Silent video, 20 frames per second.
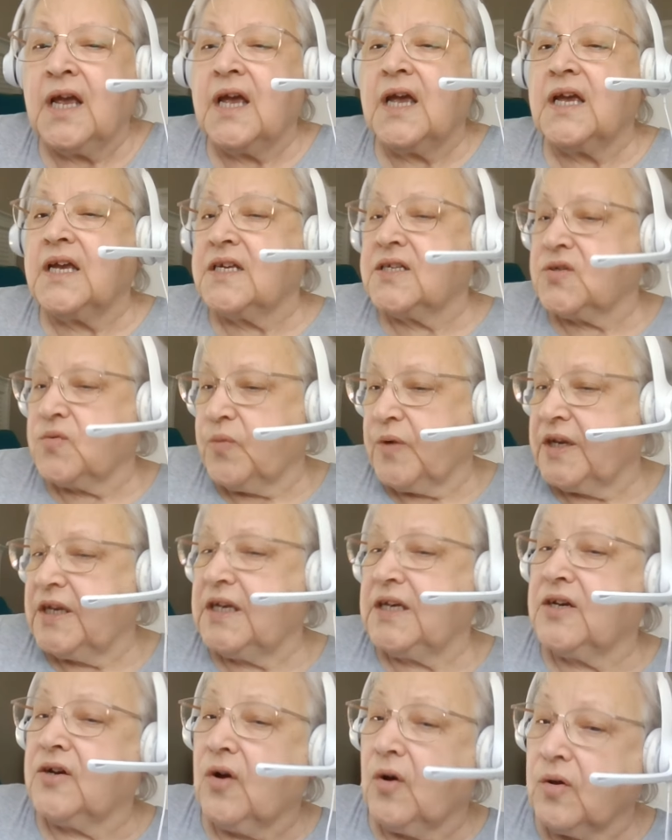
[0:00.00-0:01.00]
is when
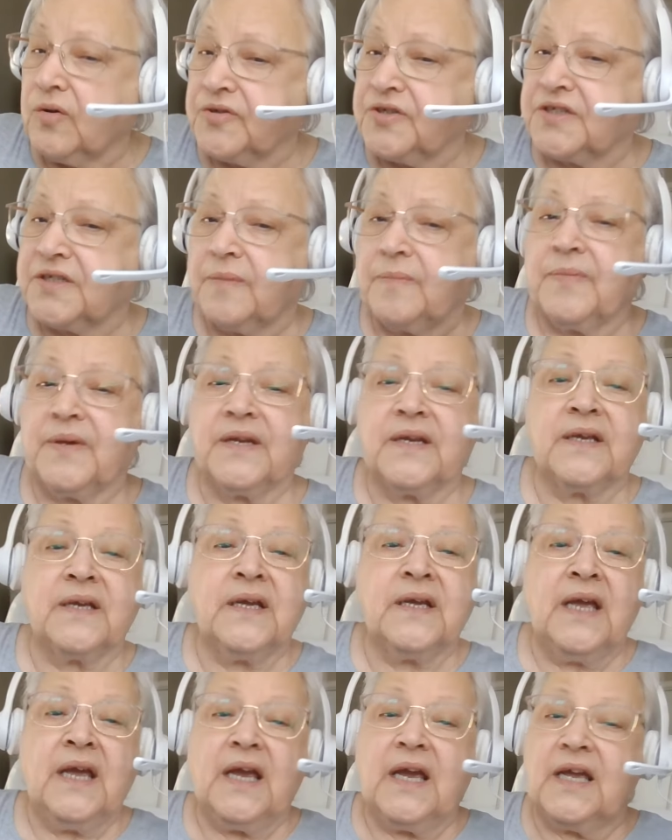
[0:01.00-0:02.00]
he calls somebody
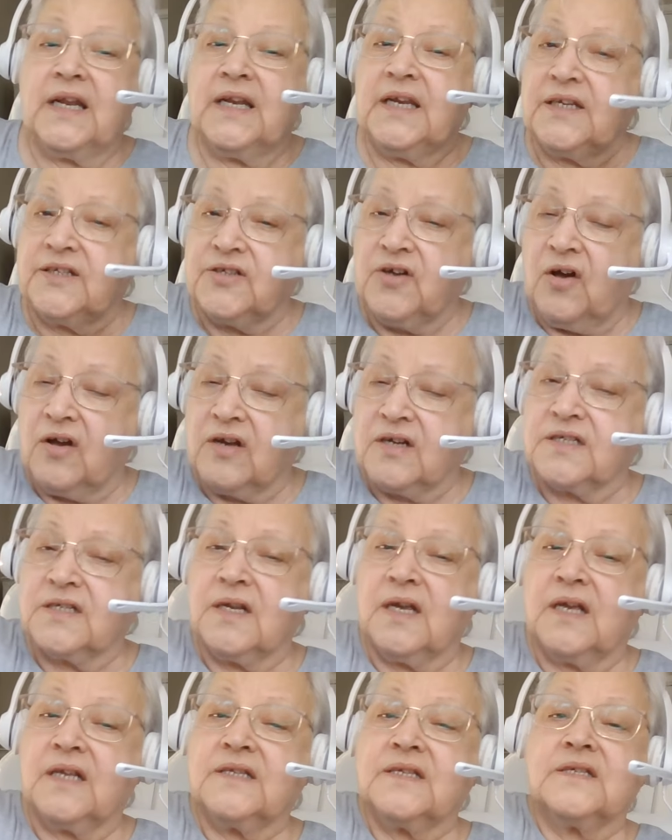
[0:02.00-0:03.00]
and he talks
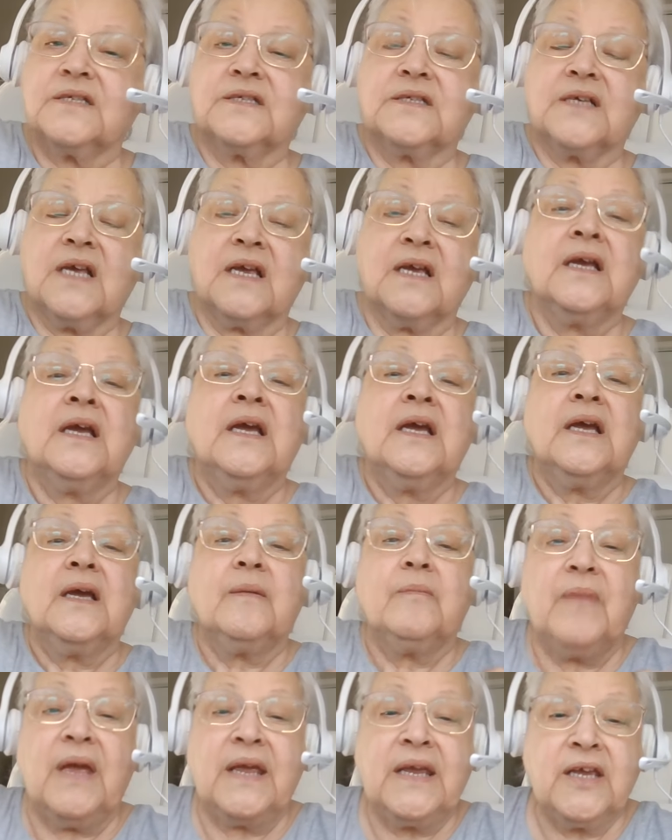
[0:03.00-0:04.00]
to say,
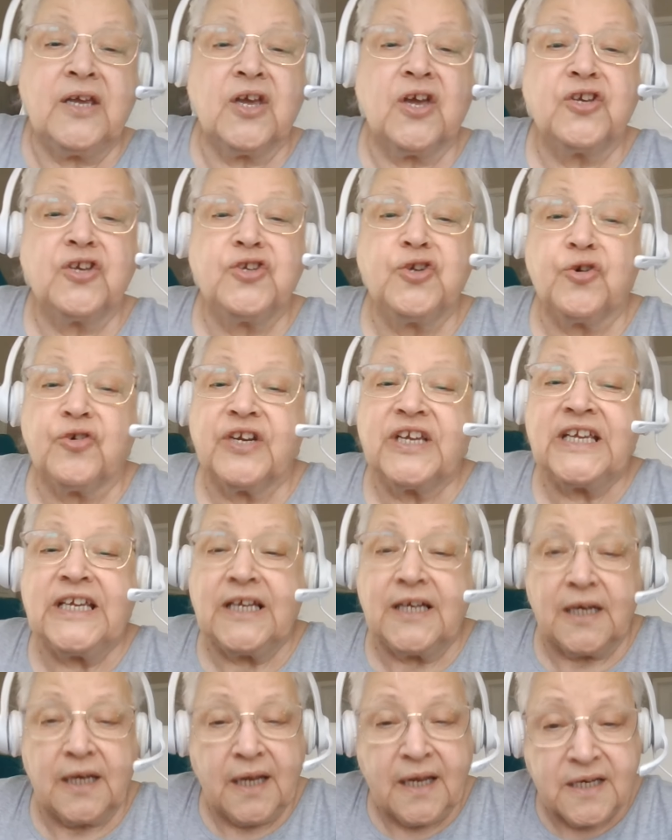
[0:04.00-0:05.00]
make your
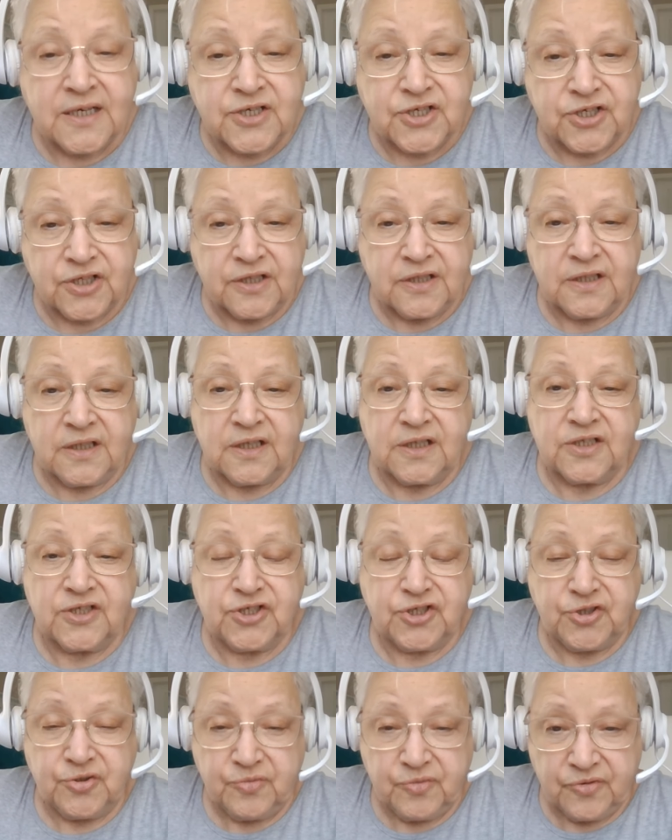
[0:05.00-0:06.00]
election
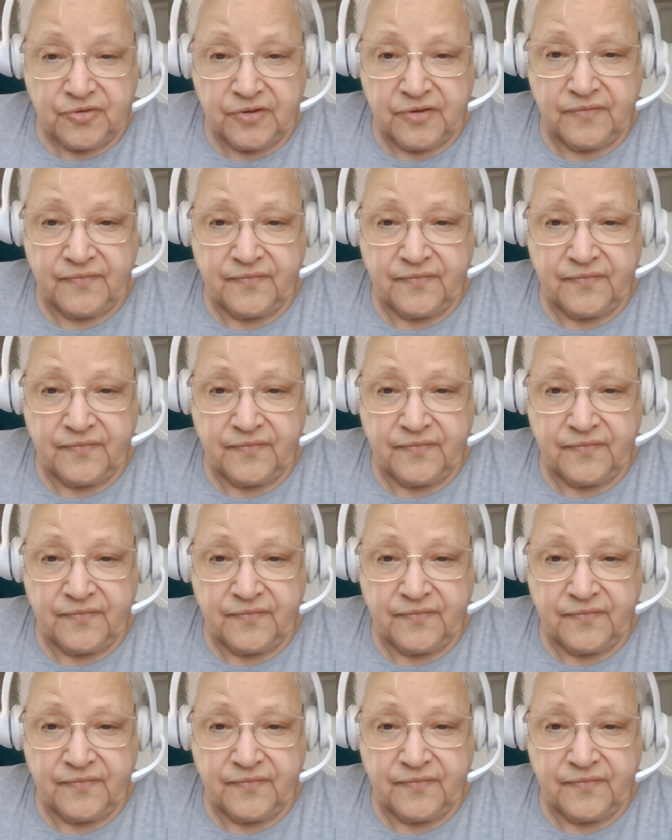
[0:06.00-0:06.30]
sure.